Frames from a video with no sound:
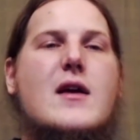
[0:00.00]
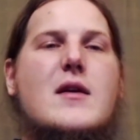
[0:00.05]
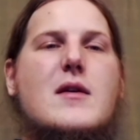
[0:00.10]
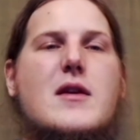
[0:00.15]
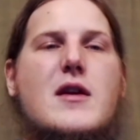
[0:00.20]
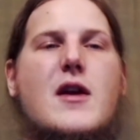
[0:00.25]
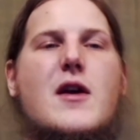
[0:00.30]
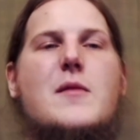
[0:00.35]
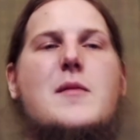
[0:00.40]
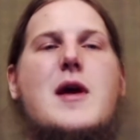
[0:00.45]

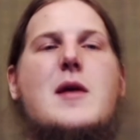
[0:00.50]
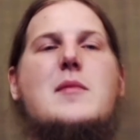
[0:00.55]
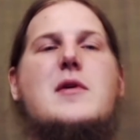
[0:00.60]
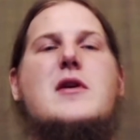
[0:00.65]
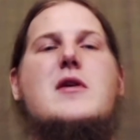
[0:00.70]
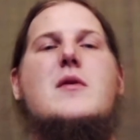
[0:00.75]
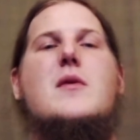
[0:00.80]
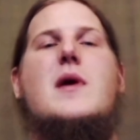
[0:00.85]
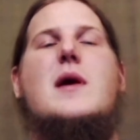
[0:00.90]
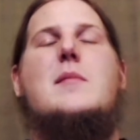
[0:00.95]
maybe
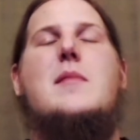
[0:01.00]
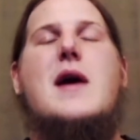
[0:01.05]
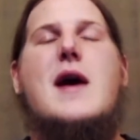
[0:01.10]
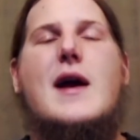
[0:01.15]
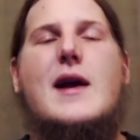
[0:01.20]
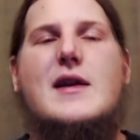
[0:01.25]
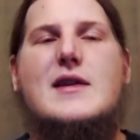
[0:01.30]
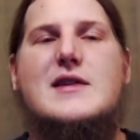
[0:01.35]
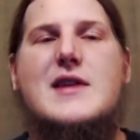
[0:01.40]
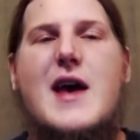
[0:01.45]
you went
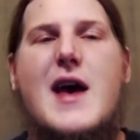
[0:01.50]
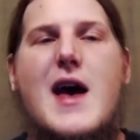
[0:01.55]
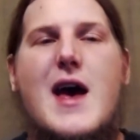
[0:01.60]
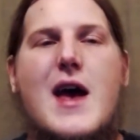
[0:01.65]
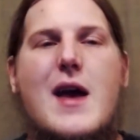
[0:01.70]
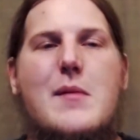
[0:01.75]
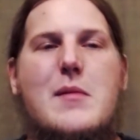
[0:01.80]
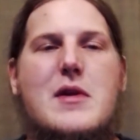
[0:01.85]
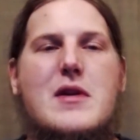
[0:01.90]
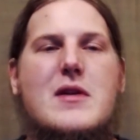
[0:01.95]
back in
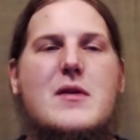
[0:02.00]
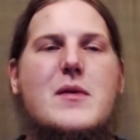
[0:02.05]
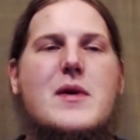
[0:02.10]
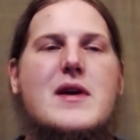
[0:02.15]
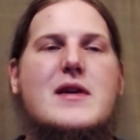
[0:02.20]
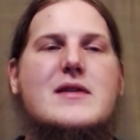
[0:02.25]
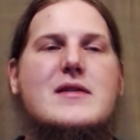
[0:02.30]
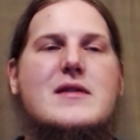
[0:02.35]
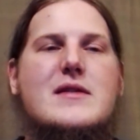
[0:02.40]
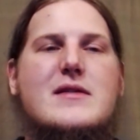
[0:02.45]
time and you
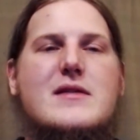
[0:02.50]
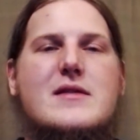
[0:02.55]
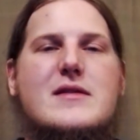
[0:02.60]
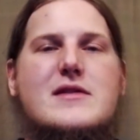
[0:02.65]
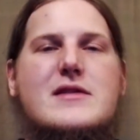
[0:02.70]
went